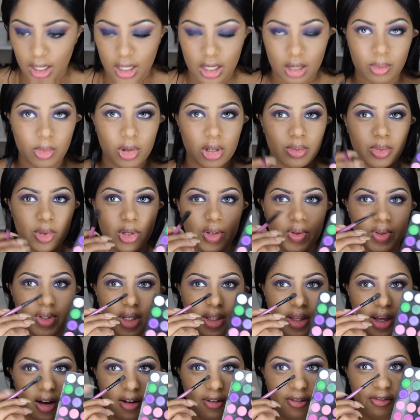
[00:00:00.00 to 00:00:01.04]
and I'm going to be using
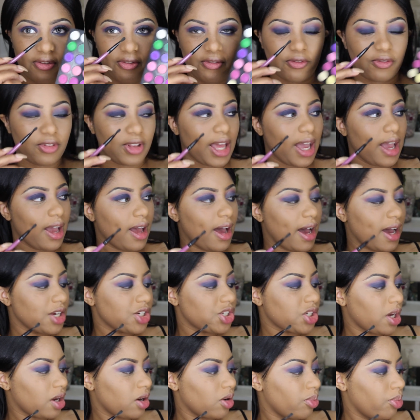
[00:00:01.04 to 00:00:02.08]
like a flat
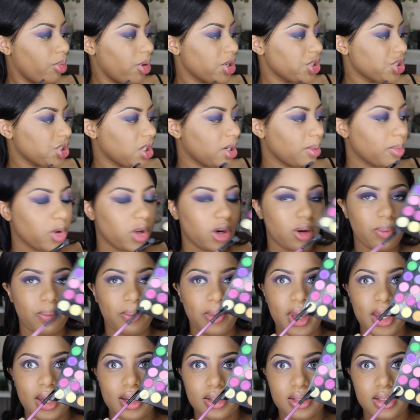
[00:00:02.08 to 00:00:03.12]
eyeshadow brush and I'm going to
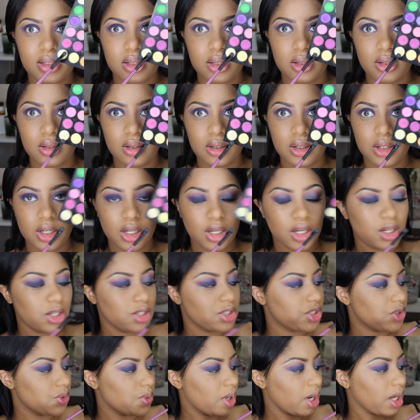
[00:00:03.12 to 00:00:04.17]
mix
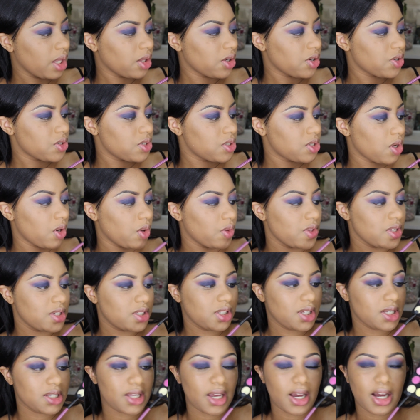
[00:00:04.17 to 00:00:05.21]
two colors. So
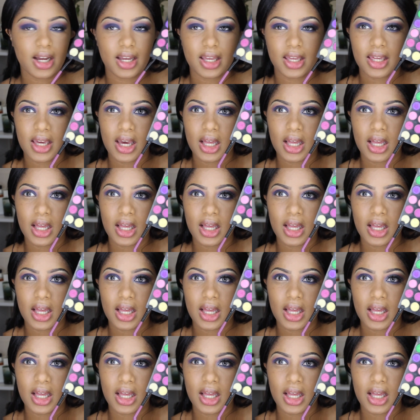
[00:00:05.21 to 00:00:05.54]
this is like a